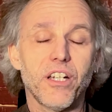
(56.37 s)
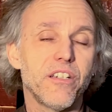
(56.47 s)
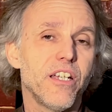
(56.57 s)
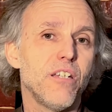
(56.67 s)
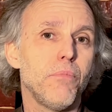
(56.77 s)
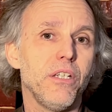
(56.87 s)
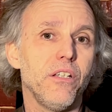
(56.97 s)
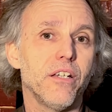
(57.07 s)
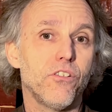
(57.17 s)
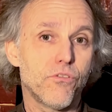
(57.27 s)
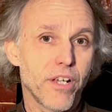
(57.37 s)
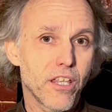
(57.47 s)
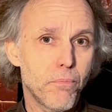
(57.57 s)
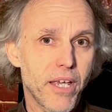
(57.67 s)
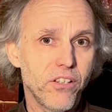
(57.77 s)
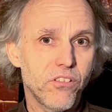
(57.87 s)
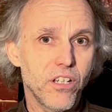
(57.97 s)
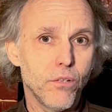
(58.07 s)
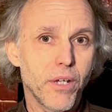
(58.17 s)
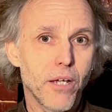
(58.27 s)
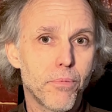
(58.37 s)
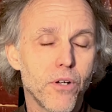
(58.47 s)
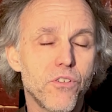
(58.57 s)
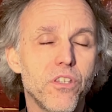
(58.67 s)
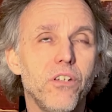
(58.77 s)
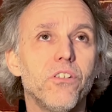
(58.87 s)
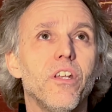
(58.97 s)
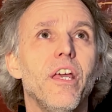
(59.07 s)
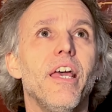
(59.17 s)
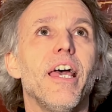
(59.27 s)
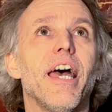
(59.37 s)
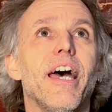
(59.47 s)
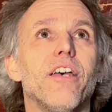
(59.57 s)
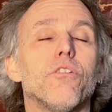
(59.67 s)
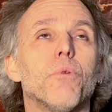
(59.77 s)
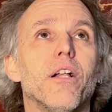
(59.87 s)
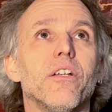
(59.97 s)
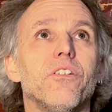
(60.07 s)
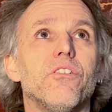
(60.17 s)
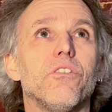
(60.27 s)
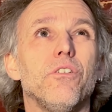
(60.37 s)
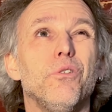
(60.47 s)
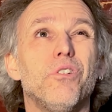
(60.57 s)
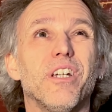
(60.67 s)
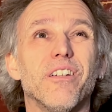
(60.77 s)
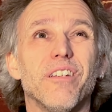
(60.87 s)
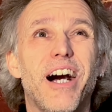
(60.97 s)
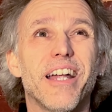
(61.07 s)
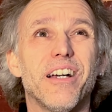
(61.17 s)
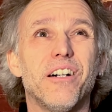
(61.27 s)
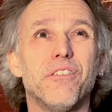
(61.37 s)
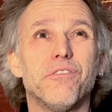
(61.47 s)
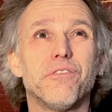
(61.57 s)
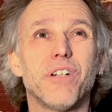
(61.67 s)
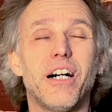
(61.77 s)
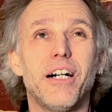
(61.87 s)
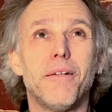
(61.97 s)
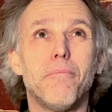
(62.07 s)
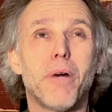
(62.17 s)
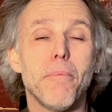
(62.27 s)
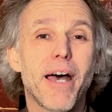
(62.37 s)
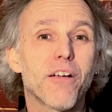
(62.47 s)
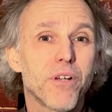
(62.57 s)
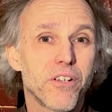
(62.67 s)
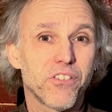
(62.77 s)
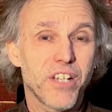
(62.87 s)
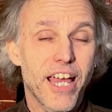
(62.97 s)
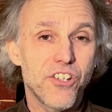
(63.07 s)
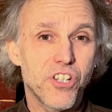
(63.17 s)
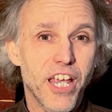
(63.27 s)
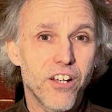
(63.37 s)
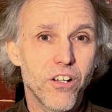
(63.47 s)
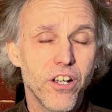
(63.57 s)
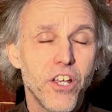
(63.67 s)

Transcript: I tend to be strength-based in the way I approach this, as well as using a lot of my background as an educator